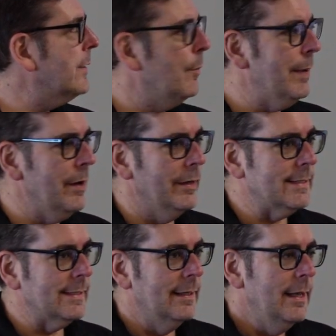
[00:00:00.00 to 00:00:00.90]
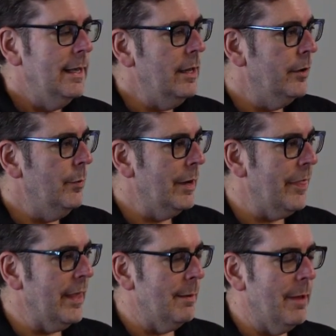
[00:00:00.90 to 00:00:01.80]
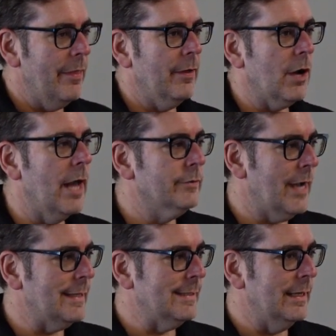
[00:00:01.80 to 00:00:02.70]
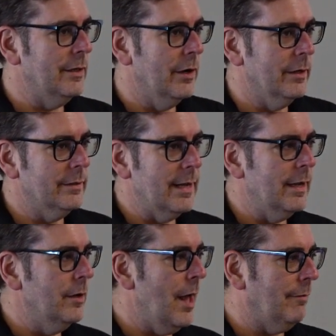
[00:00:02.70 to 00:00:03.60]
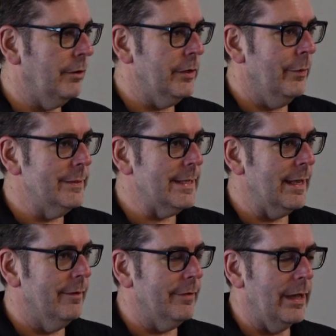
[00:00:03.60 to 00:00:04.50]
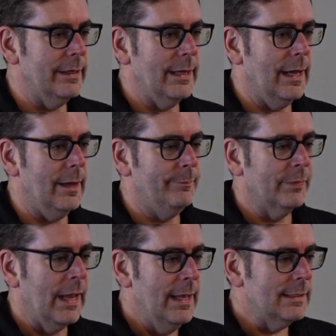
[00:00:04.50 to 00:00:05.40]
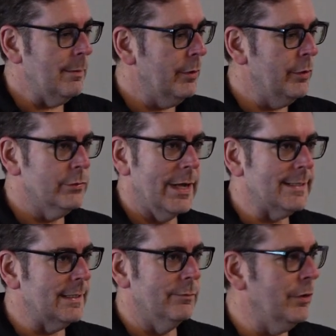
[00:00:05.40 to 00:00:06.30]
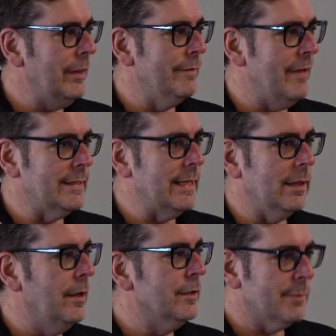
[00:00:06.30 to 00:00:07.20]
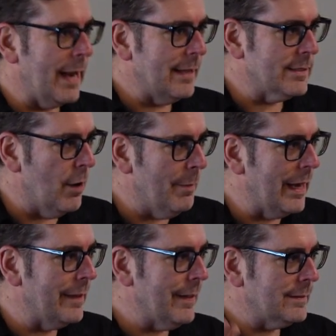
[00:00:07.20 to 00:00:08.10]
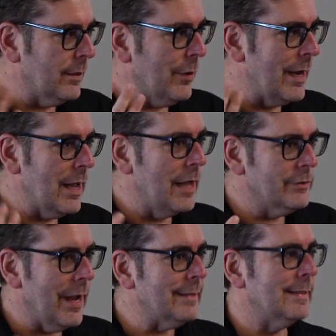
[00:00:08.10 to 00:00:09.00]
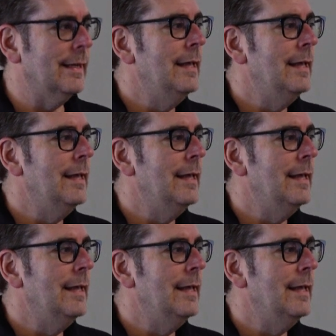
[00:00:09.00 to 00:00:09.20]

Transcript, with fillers: So appearance, you know, you want to think about contrasts in your in your novel. You always think of a um, someone who dresses in really fancy clothes but has no money. That's a great contrast.